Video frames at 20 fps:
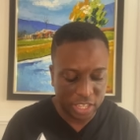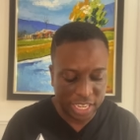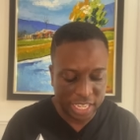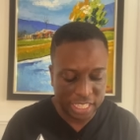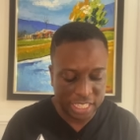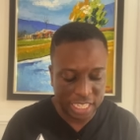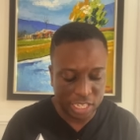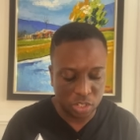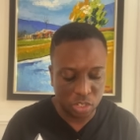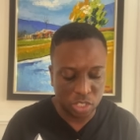You
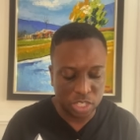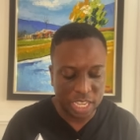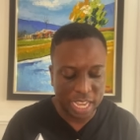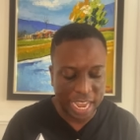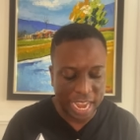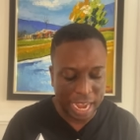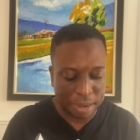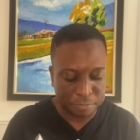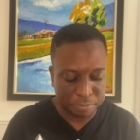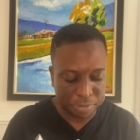can download
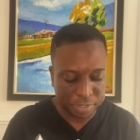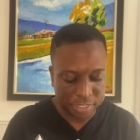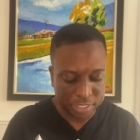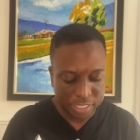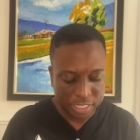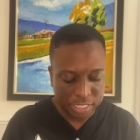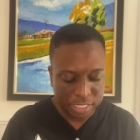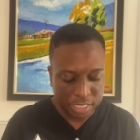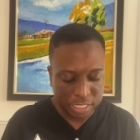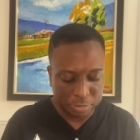the app.
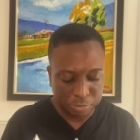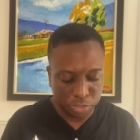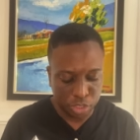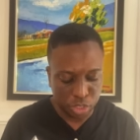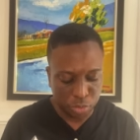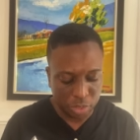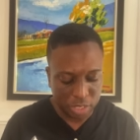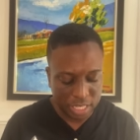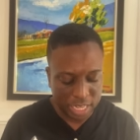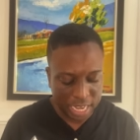Let me
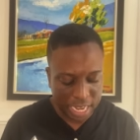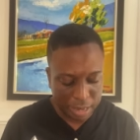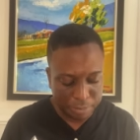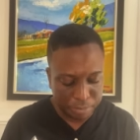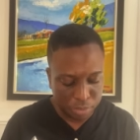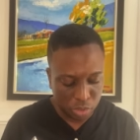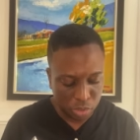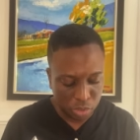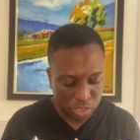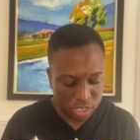show you what the
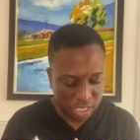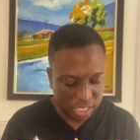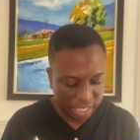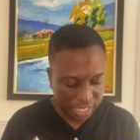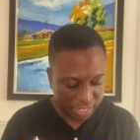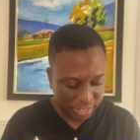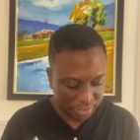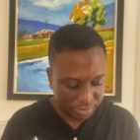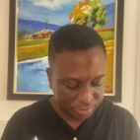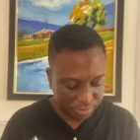app looks
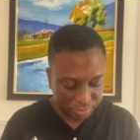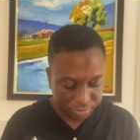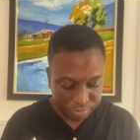like.